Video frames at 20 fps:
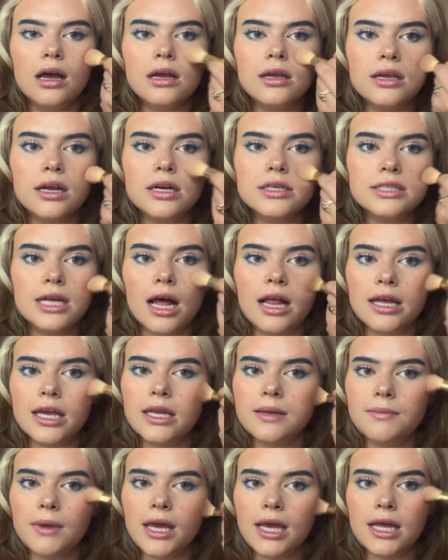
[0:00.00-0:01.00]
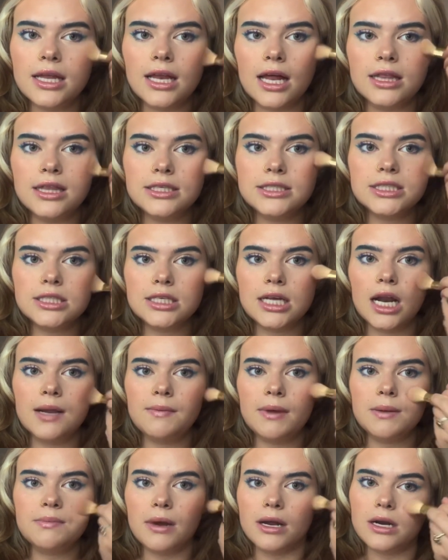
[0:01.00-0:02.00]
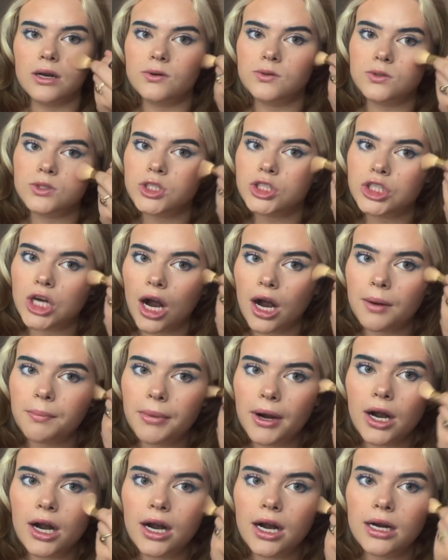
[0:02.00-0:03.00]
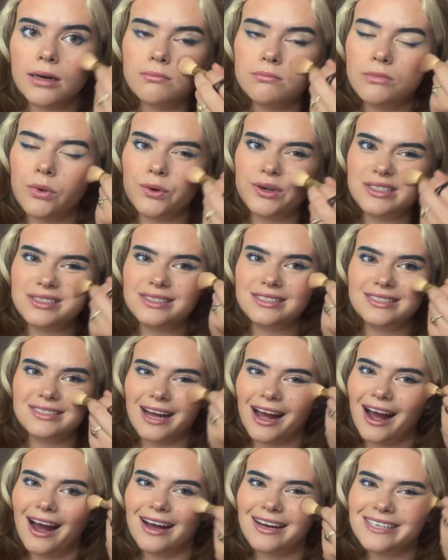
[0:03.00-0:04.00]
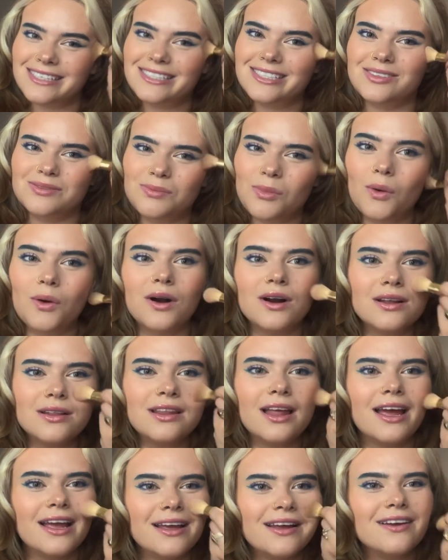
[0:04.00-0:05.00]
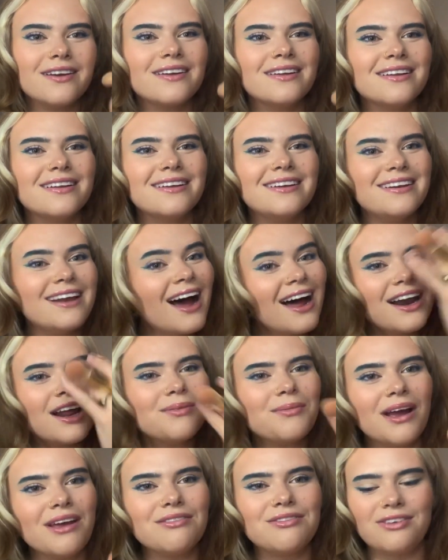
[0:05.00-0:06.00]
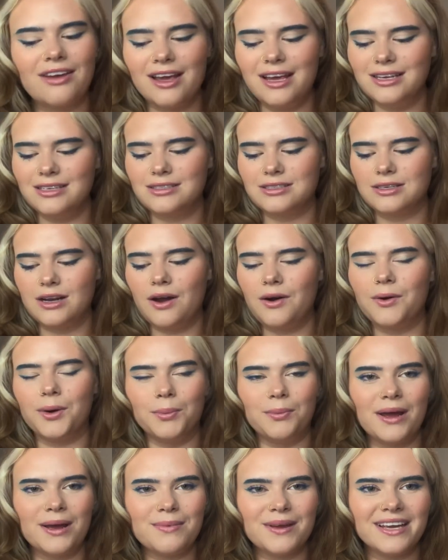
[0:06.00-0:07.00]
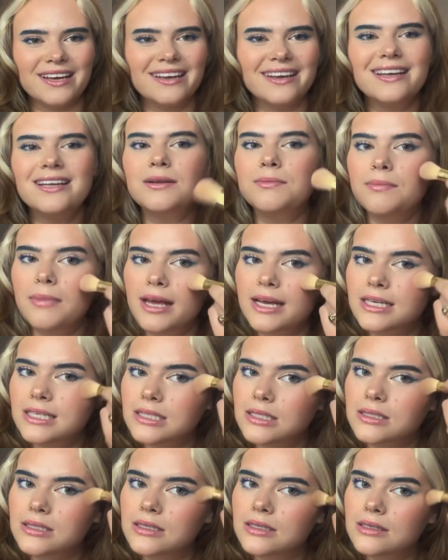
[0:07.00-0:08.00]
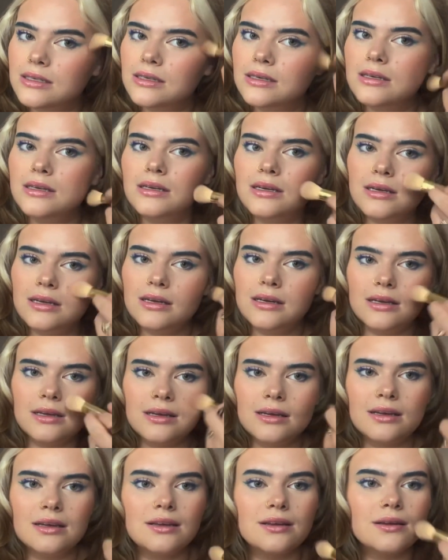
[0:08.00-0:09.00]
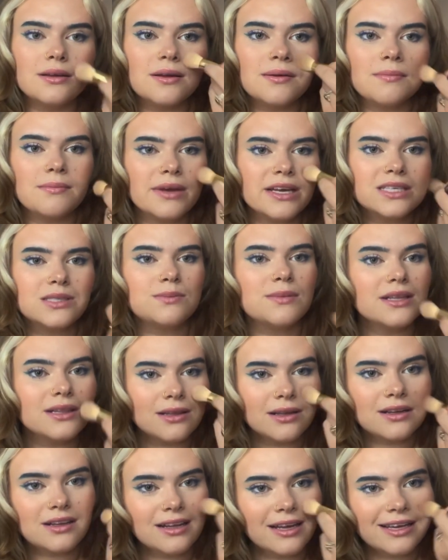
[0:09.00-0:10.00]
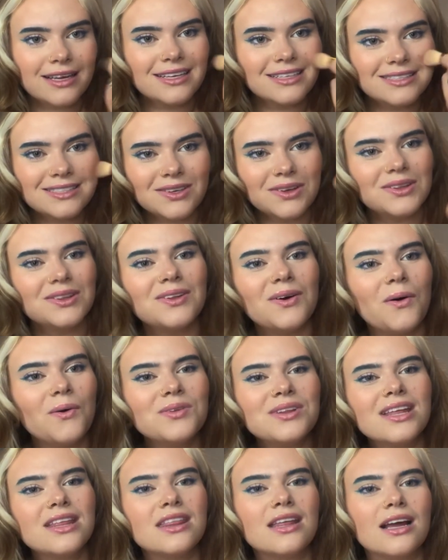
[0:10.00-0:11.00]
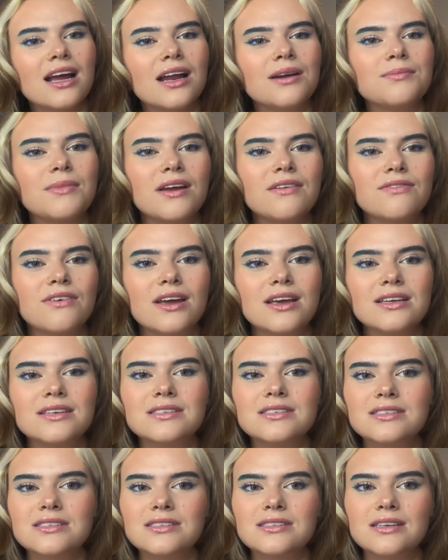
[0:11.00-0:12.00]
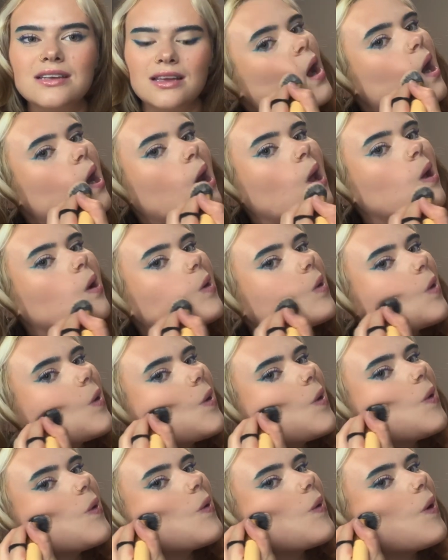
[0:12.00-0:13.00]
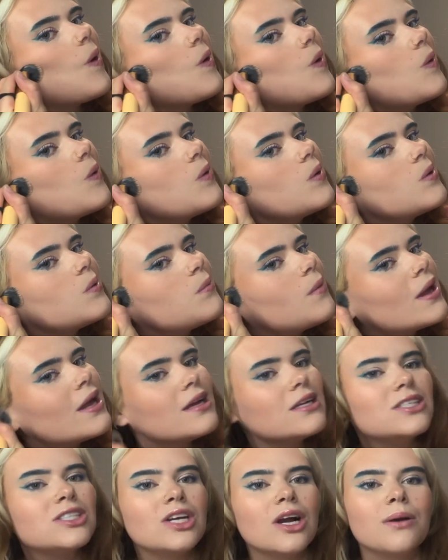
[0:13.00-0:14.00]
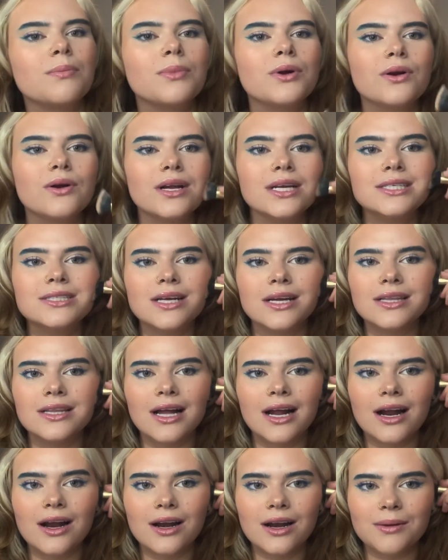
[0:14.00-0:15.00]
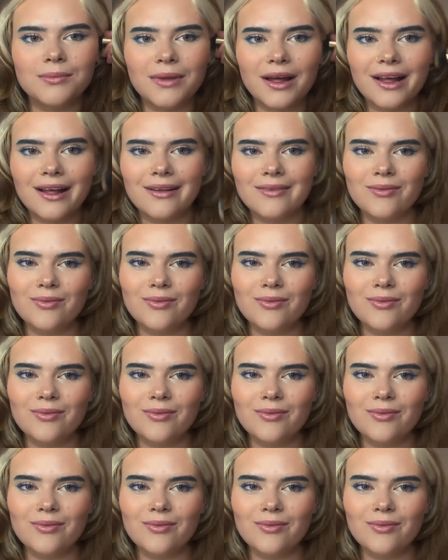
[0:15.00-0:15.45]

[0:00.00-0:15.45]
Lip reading: You're telling me that this is gonna make my nose sharper, more snatched, more like not on my face? No, baby, it makes me look like it's the only thing on my face. Another thing is I always make a sharp crease right there, and I'm like